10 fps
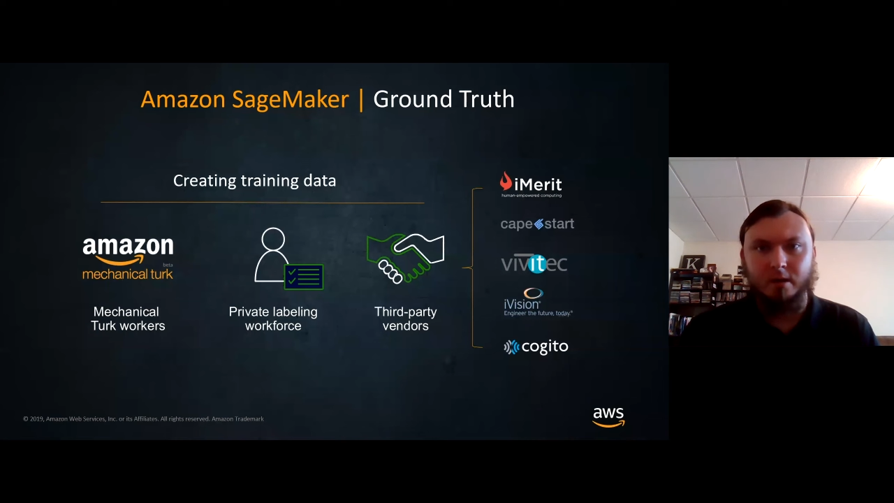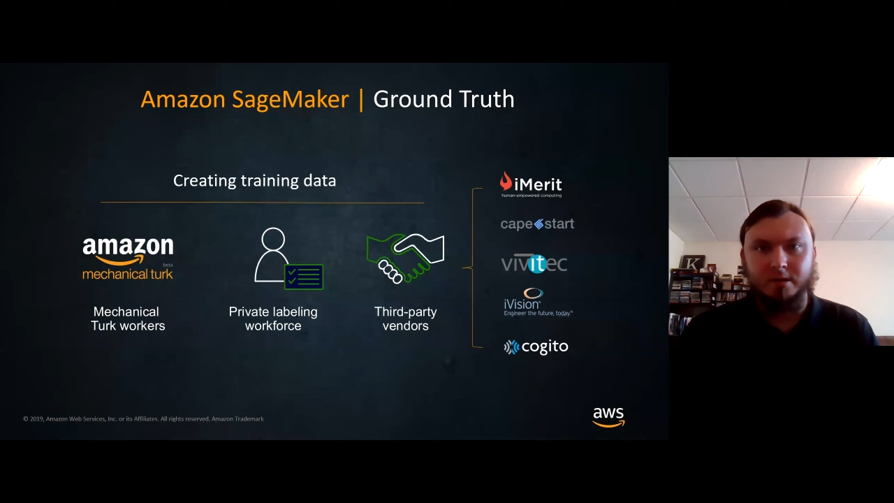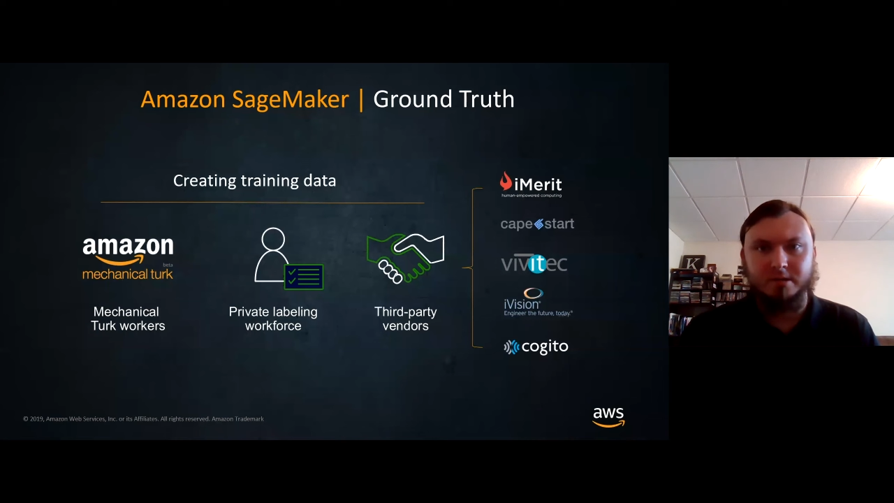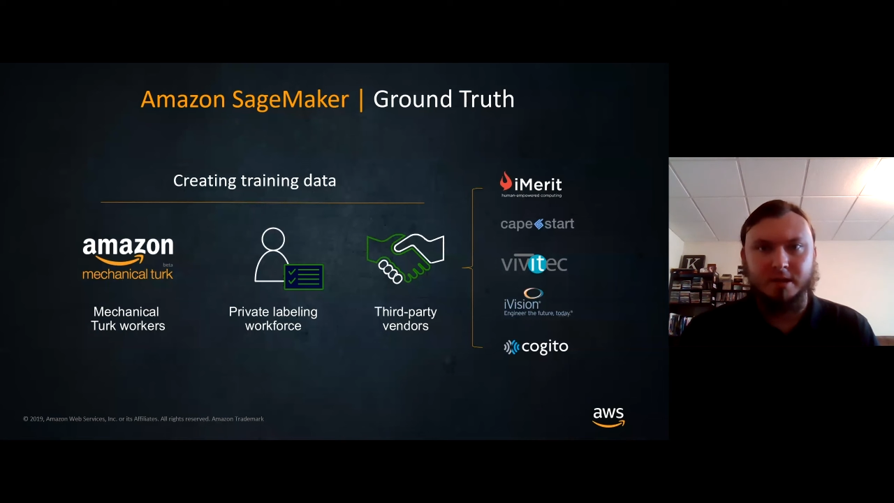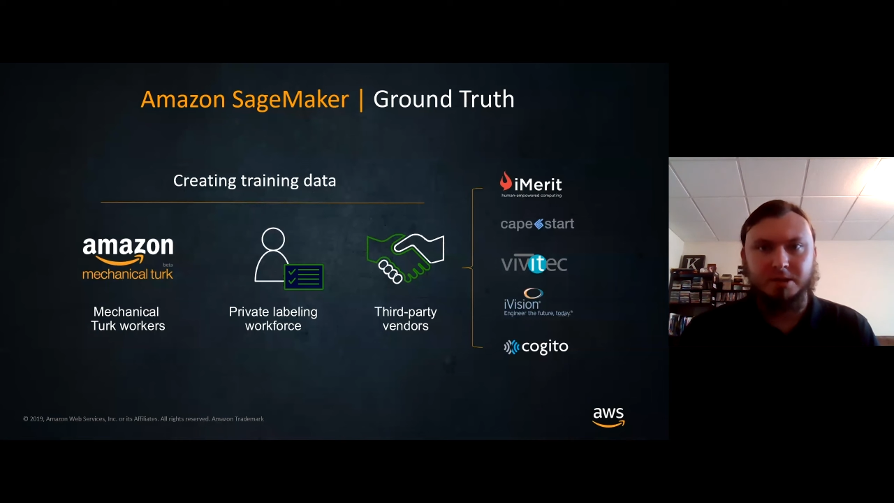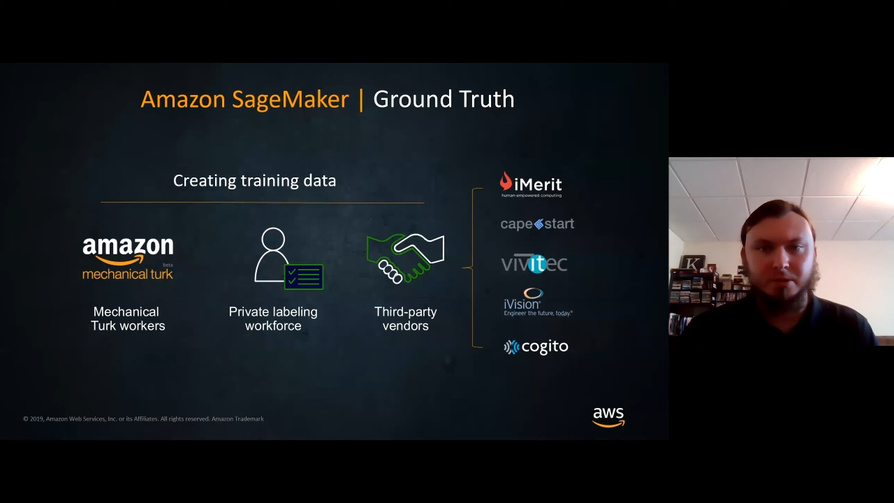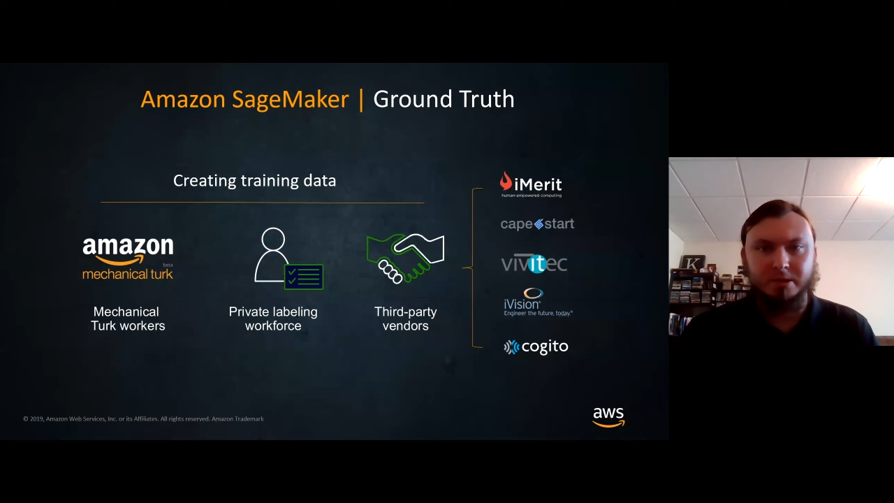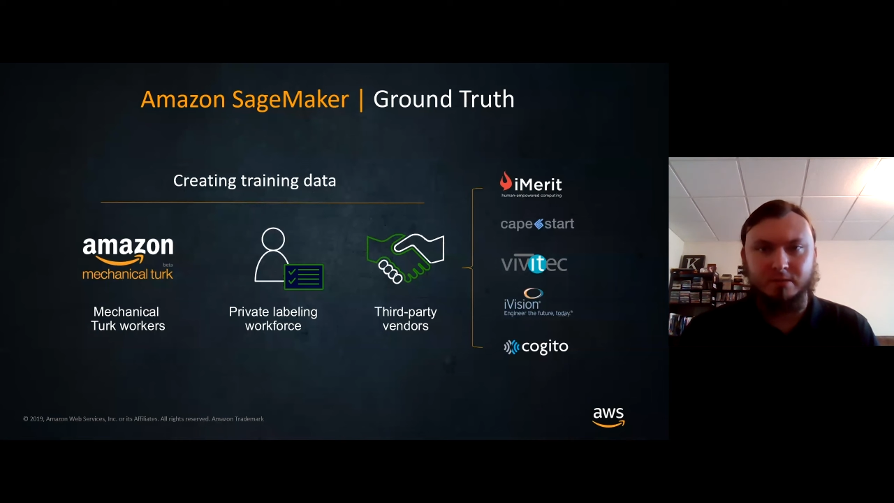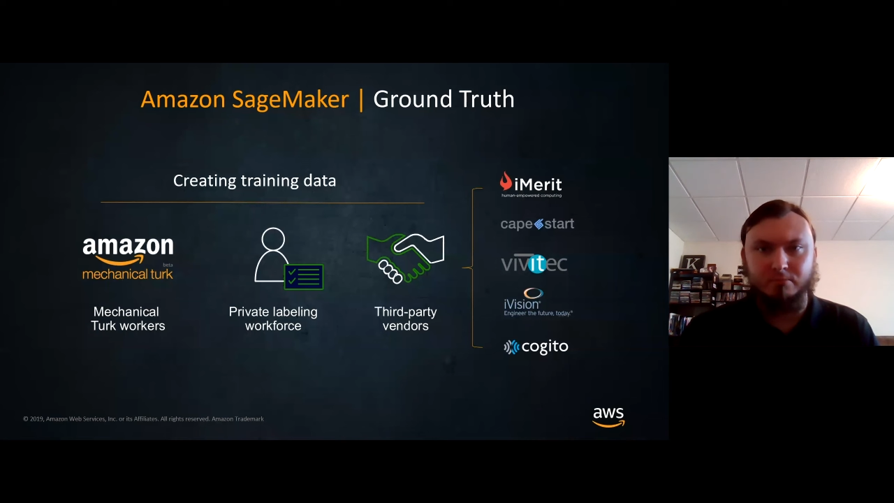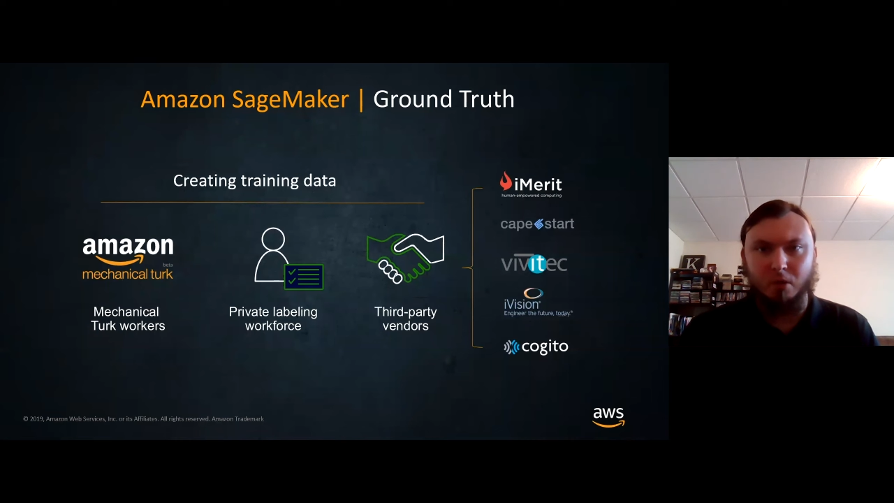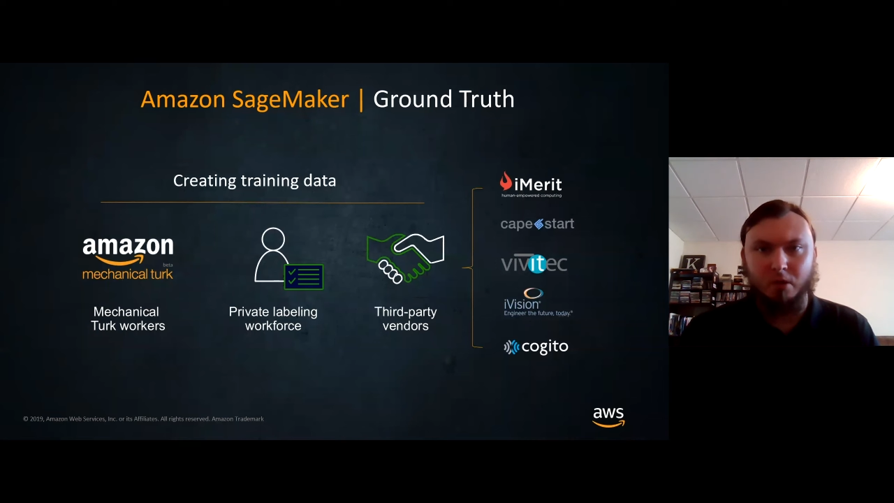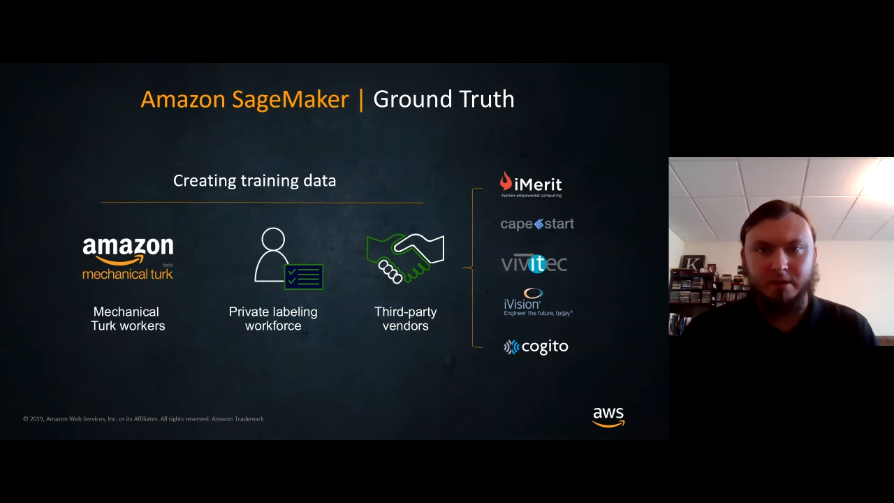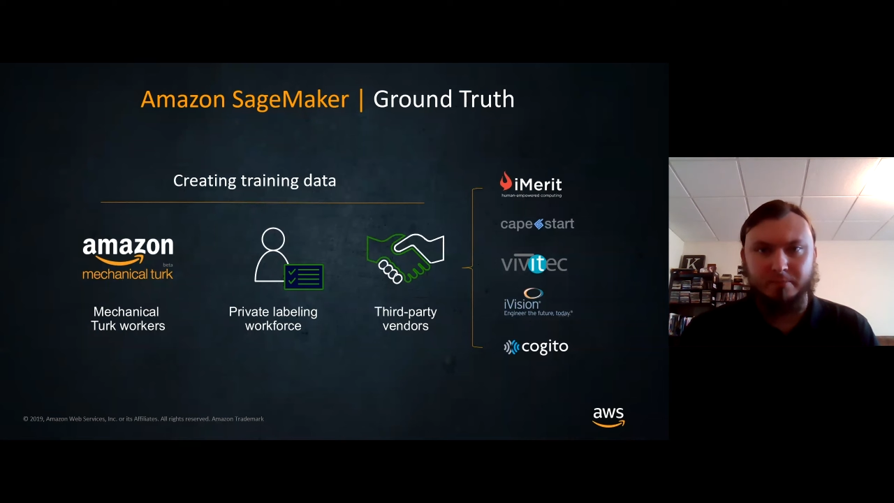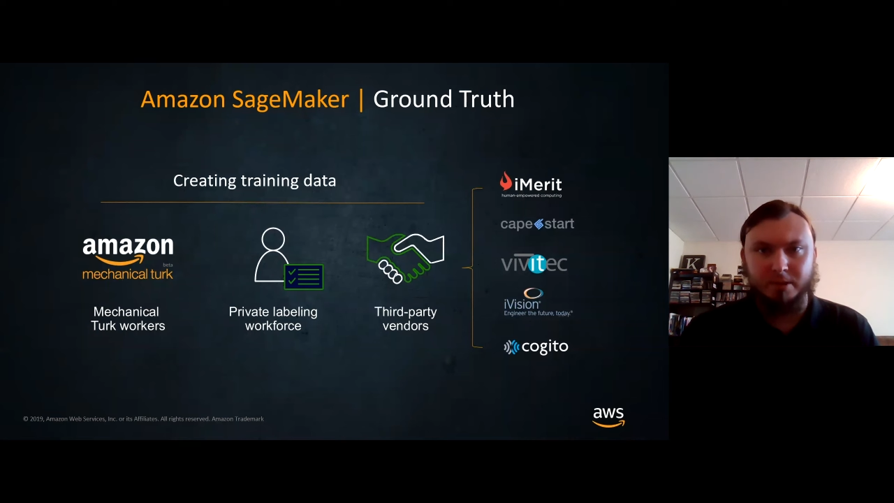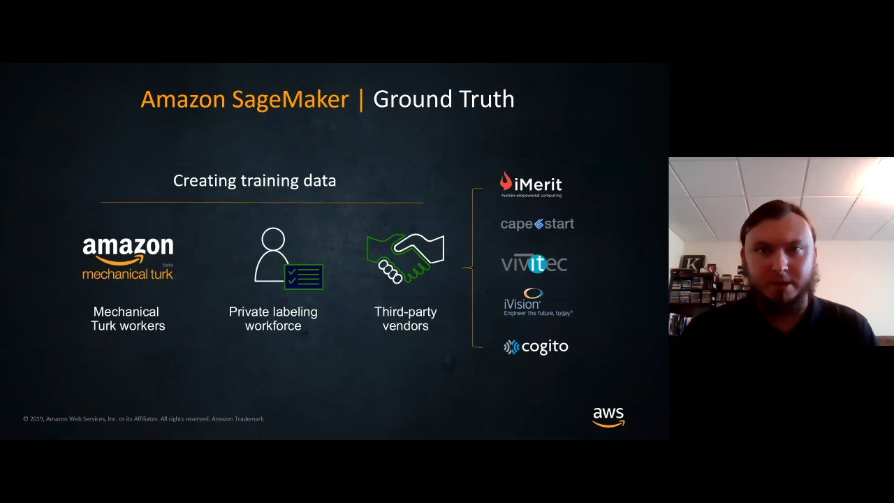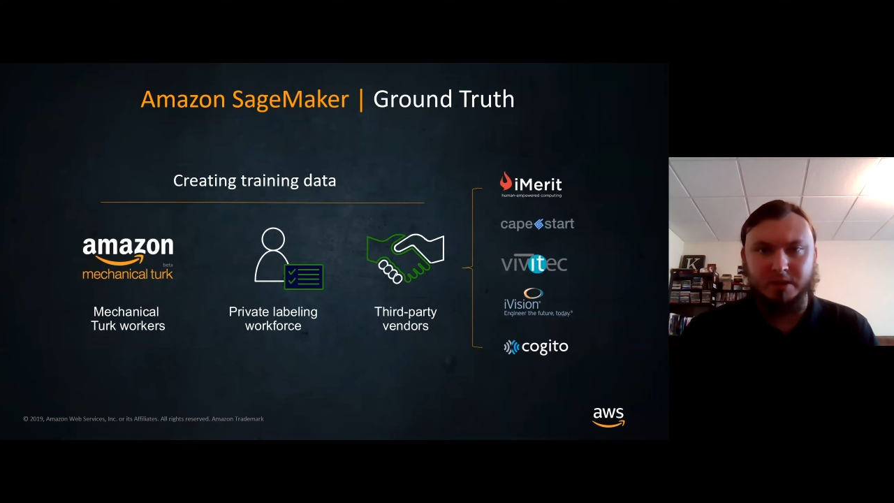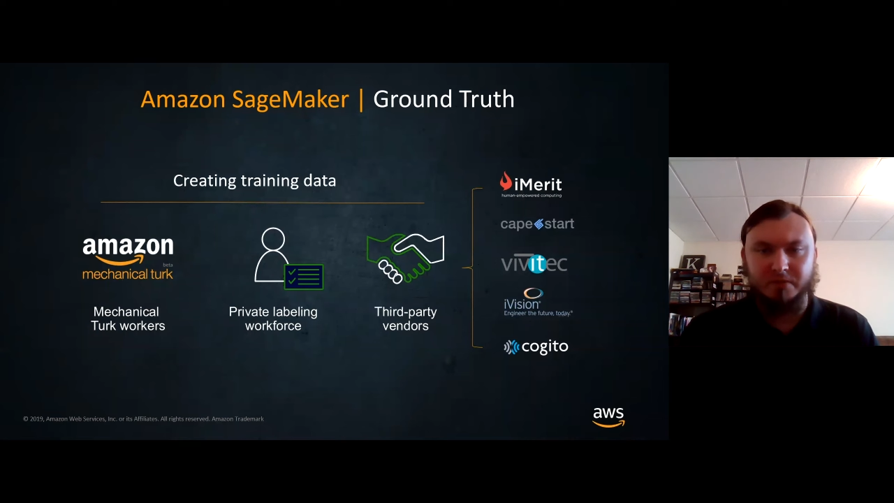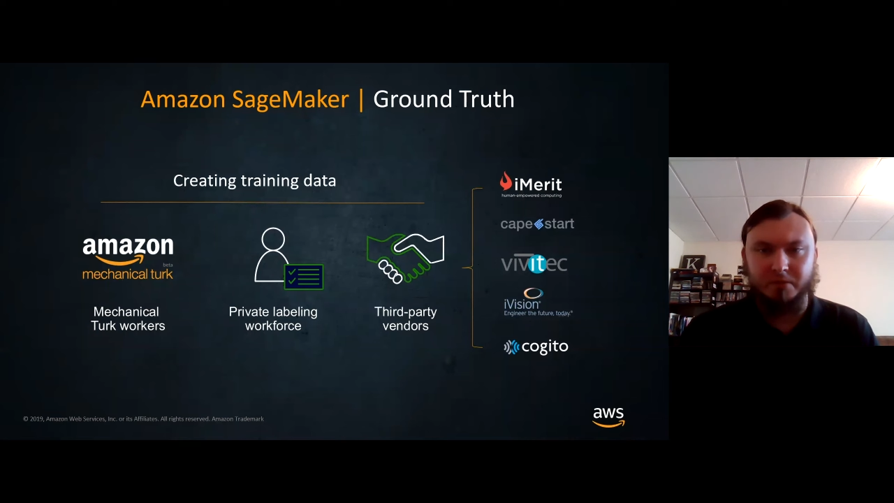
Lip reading: essentially is a marketplace